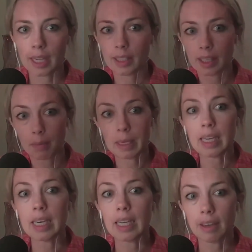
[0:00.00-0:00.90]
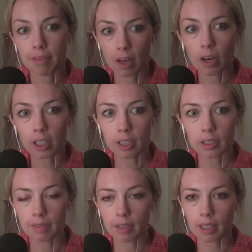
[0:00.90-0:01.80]
like the beginning of the arc
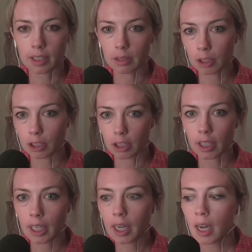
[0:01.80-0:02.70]
of the customer journey,